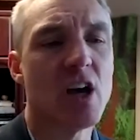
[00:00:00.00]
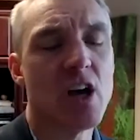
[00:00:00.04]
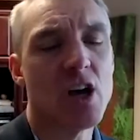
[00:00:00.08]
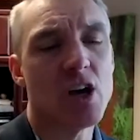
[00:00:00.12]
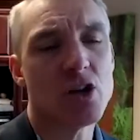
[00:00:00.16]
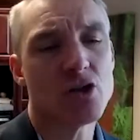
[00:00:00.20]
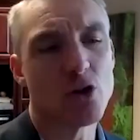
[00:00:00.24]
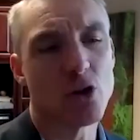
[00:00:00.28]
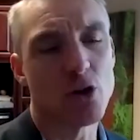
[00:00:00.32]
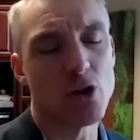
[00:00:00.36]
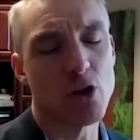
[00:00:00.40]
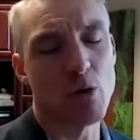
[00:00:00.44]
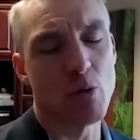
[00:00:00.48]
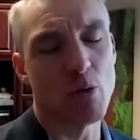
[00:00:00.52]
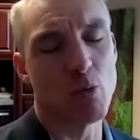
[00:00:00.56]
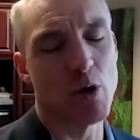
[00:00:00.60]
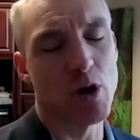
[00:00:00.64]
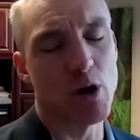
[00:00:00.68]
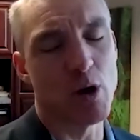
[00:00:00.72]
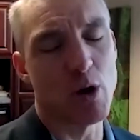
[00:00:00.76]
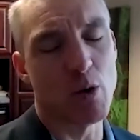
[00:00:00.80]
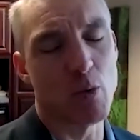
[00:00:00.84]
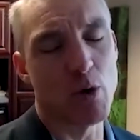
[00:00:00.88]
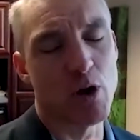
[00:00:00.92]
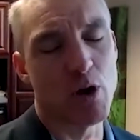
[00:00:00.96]
So
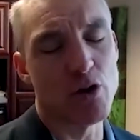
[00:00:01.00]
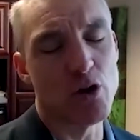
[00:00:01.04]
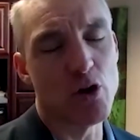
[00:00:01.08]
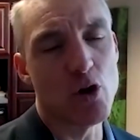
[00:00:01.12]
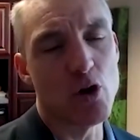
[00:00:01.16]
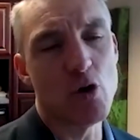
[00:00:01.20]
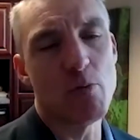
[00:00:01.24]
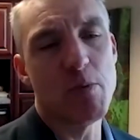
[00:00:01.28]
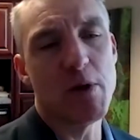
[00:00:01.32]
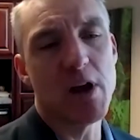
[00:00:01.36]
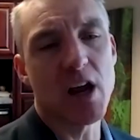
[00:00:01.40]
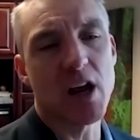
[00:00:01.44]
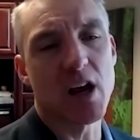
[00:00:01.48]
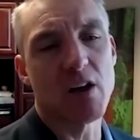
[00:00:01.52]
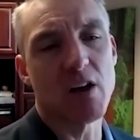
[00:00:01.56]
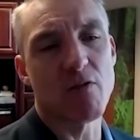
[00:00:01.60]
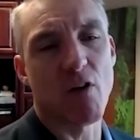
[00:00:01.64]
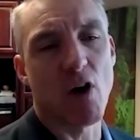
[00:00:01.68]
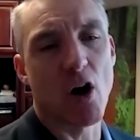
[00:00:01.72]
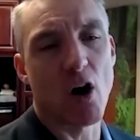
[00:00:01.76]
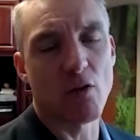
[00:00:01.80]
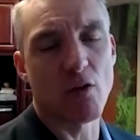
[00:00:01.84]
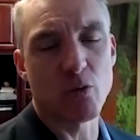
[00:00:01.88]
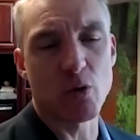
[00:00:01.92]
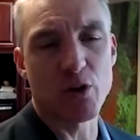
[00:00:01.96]
with you being
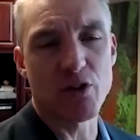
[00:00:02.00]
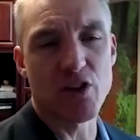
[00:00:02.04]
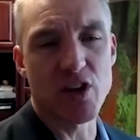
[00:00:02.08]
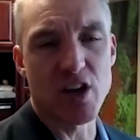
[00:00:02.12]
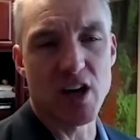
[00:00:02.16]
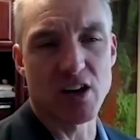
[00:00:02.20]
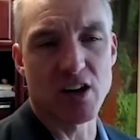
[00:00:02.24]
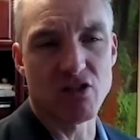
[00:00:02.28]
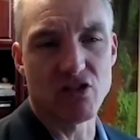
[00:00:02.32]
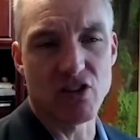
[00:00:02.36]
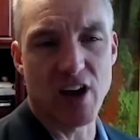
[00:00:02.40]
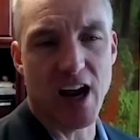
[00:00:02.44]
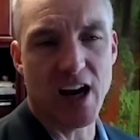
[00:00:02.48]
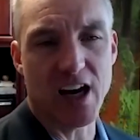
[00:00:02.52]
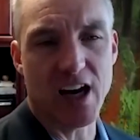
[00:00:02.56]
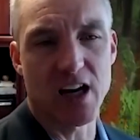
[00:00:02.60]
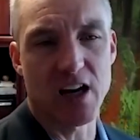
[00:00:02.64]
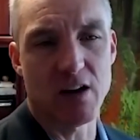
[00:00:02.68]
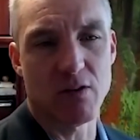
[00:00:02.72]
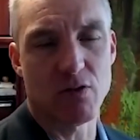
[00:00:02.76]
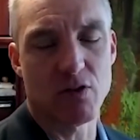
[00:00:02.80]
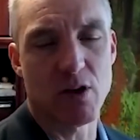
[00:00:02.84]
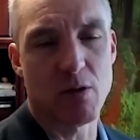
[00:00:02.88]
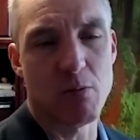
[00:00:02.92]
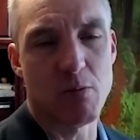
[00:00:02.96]
involved with the
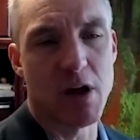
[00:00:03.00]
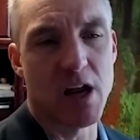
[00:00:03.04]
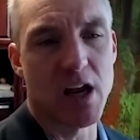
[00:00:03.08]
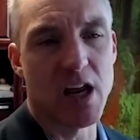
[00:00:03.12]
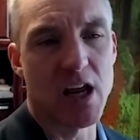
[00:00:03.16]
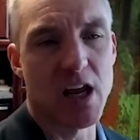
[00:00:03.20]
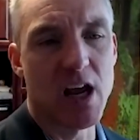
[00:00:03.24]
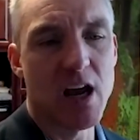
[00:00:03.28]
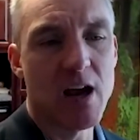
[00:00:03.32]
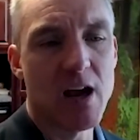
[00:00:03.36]
executive committee,